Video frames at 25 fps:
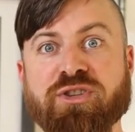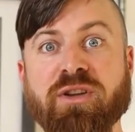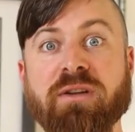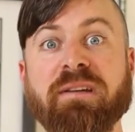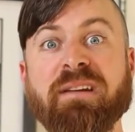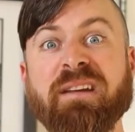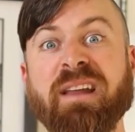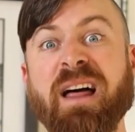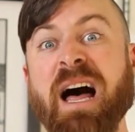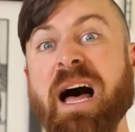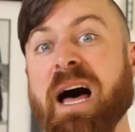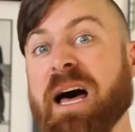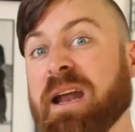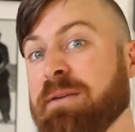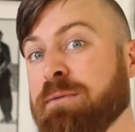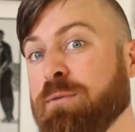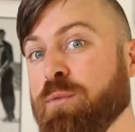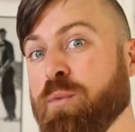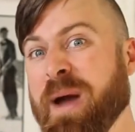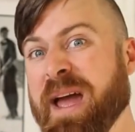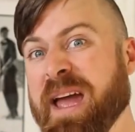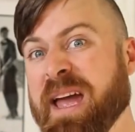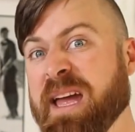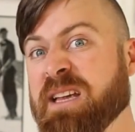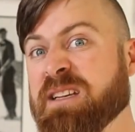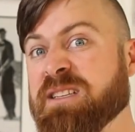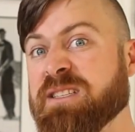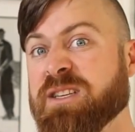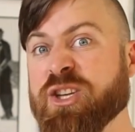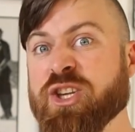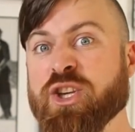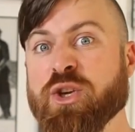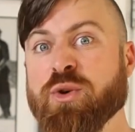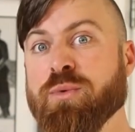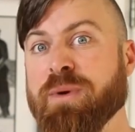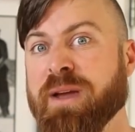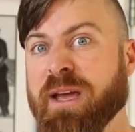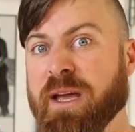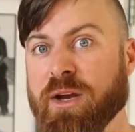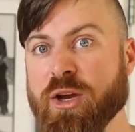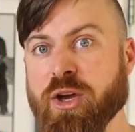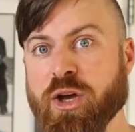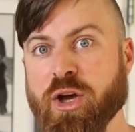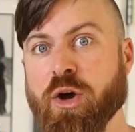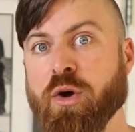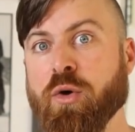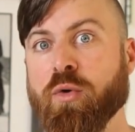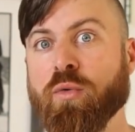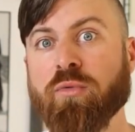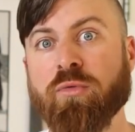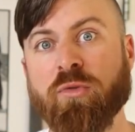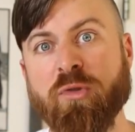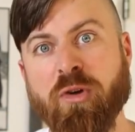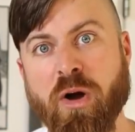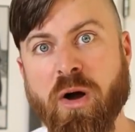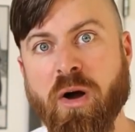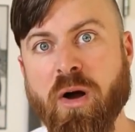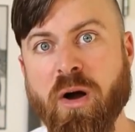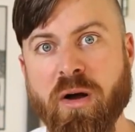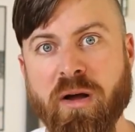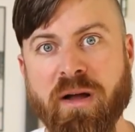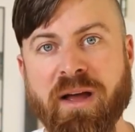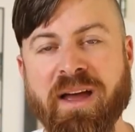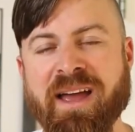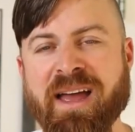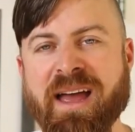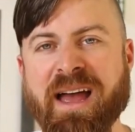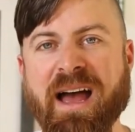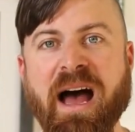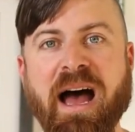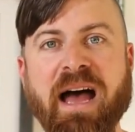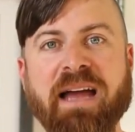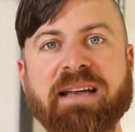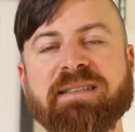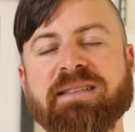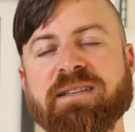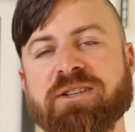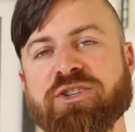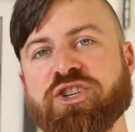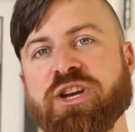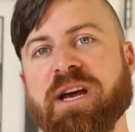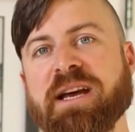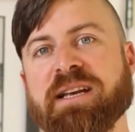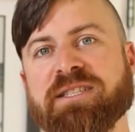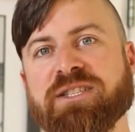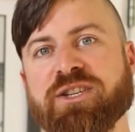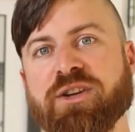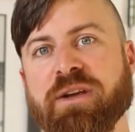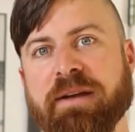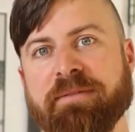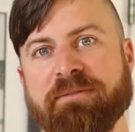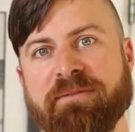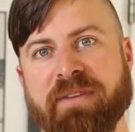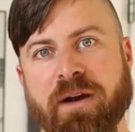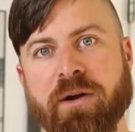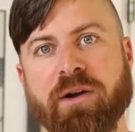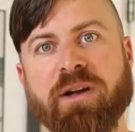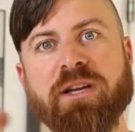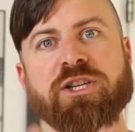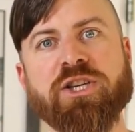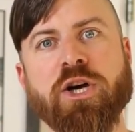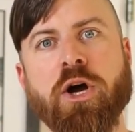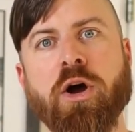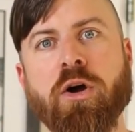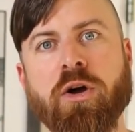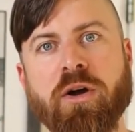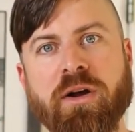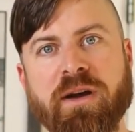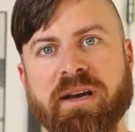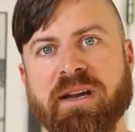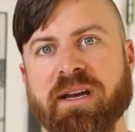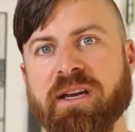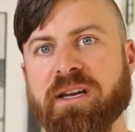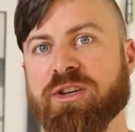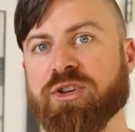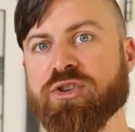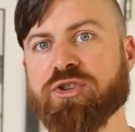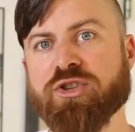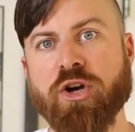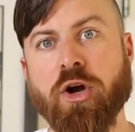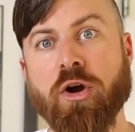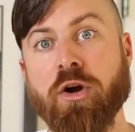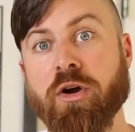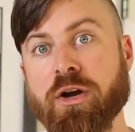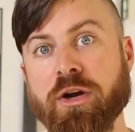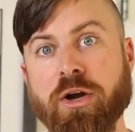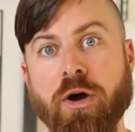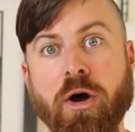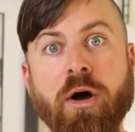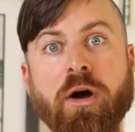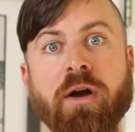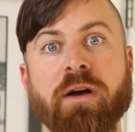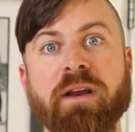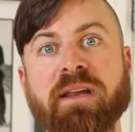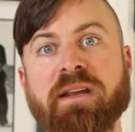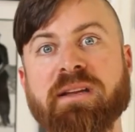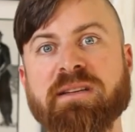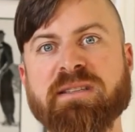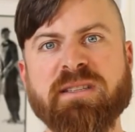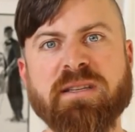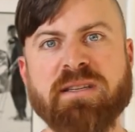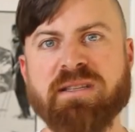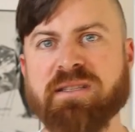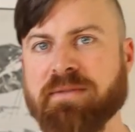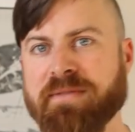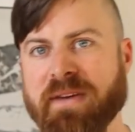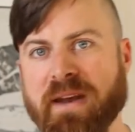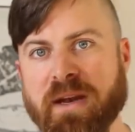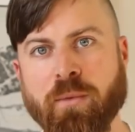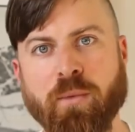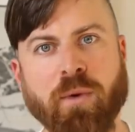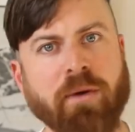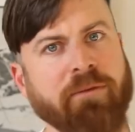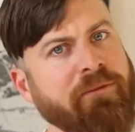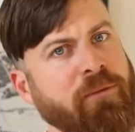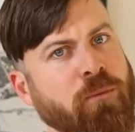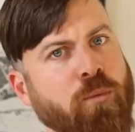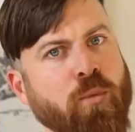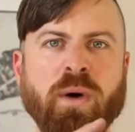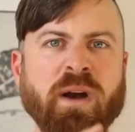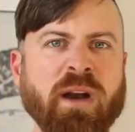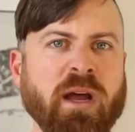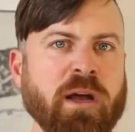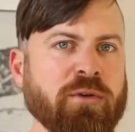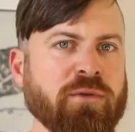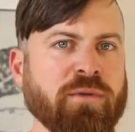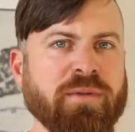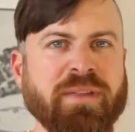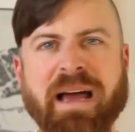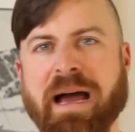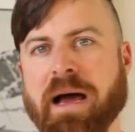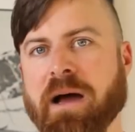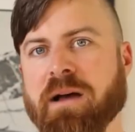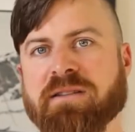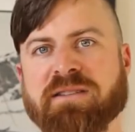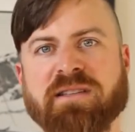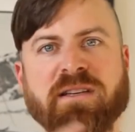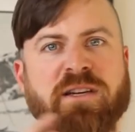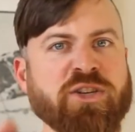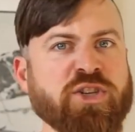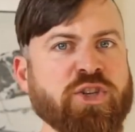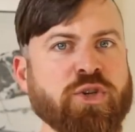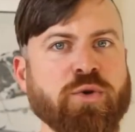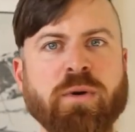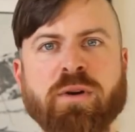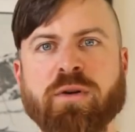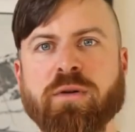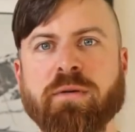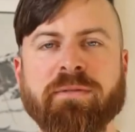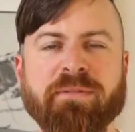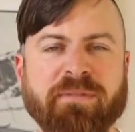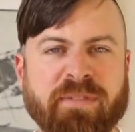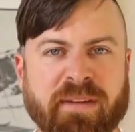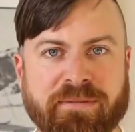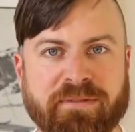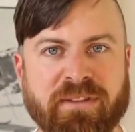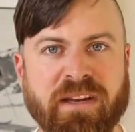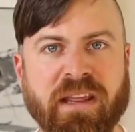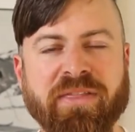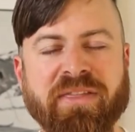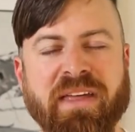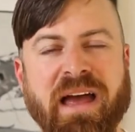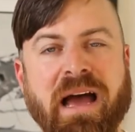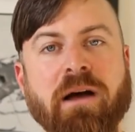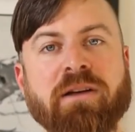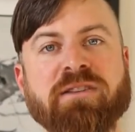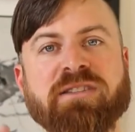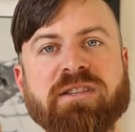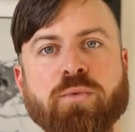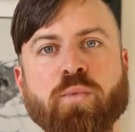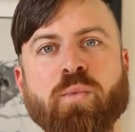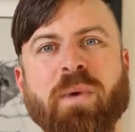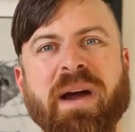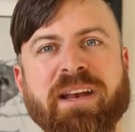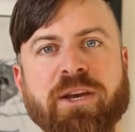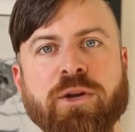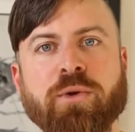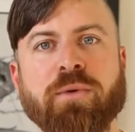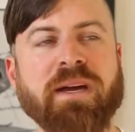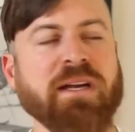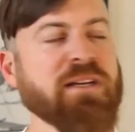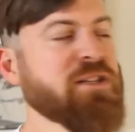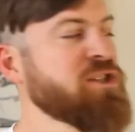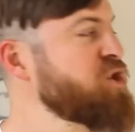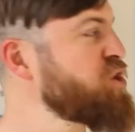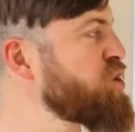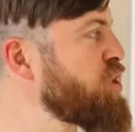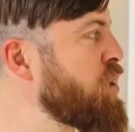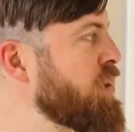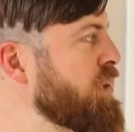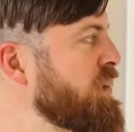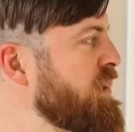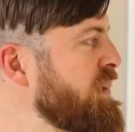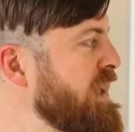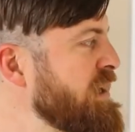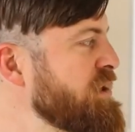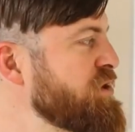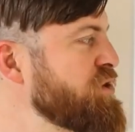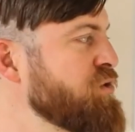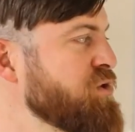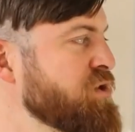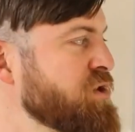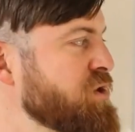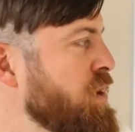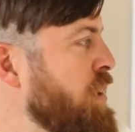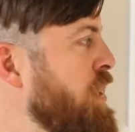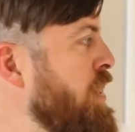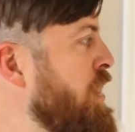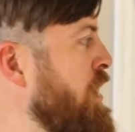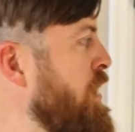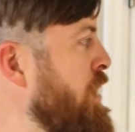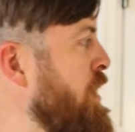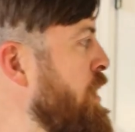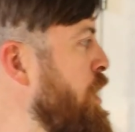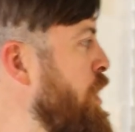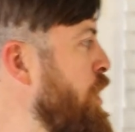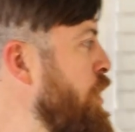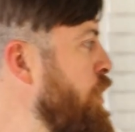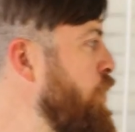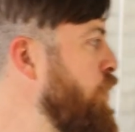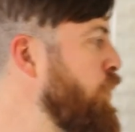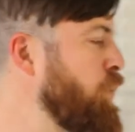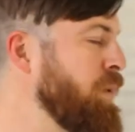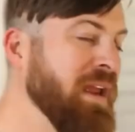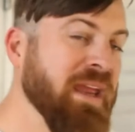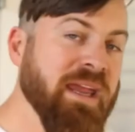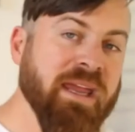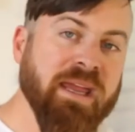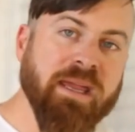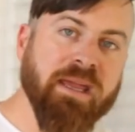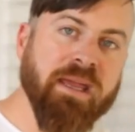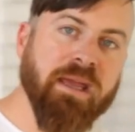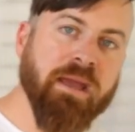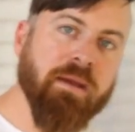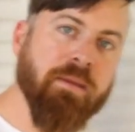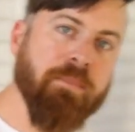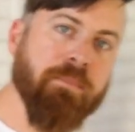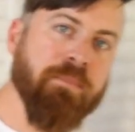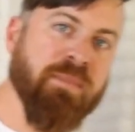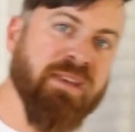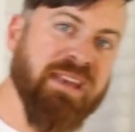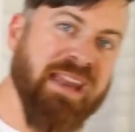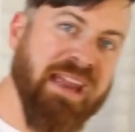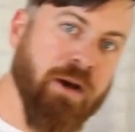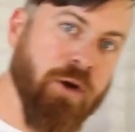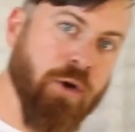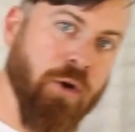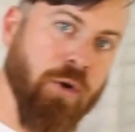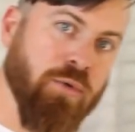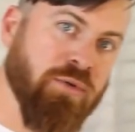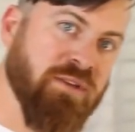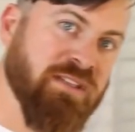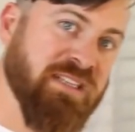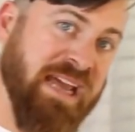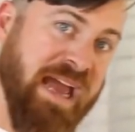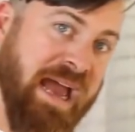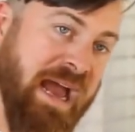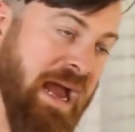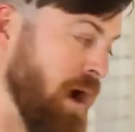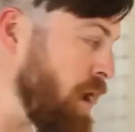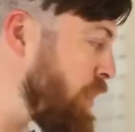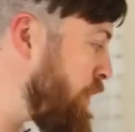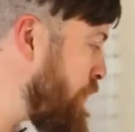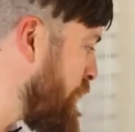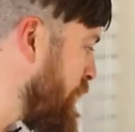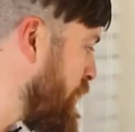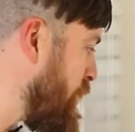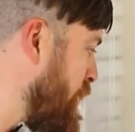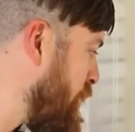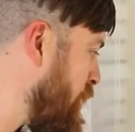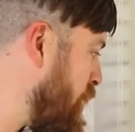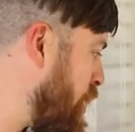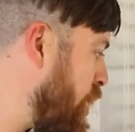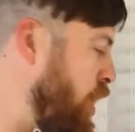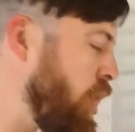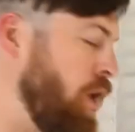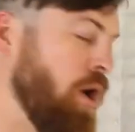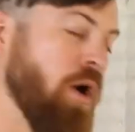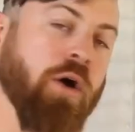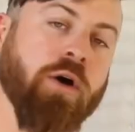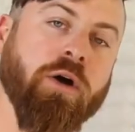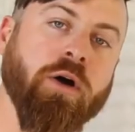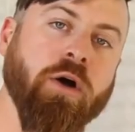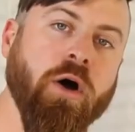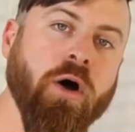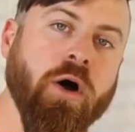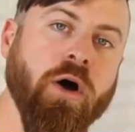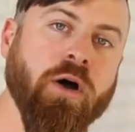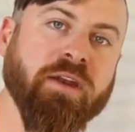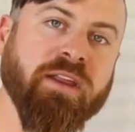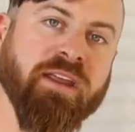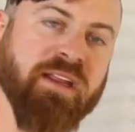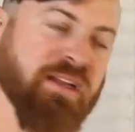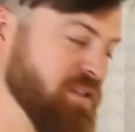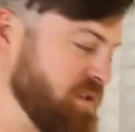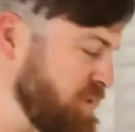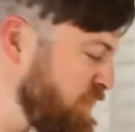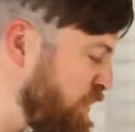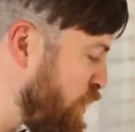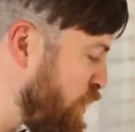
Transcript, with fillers: a lot of ways you can go wrong. I suggest you get very targeted, and you target audiences of anywhere from 100,000 to 250,000 when you get started. As you saw, we narrowed down our audience